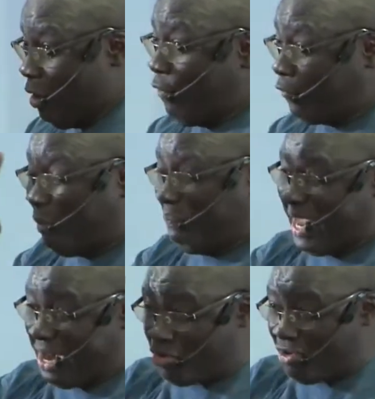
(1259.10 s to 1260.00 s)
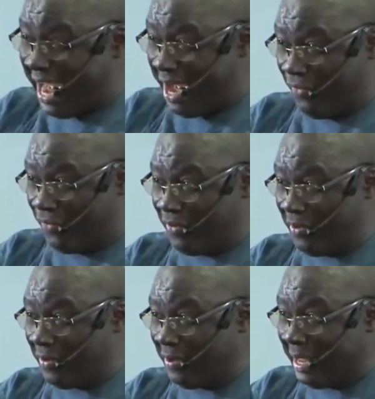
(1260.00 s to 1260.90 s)
from the grave.
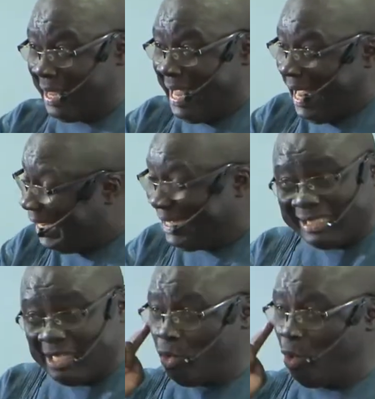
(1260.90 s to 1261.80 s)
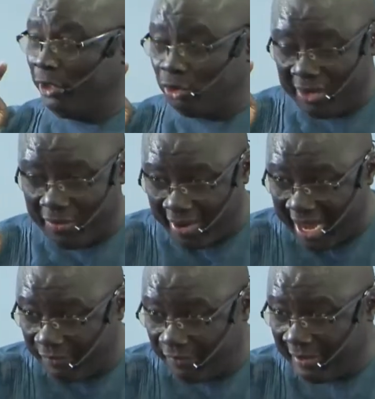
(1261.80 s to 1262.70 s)
He doesn't go into the
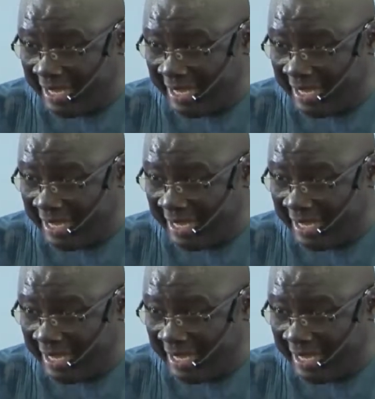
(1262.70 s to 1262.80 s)
grave,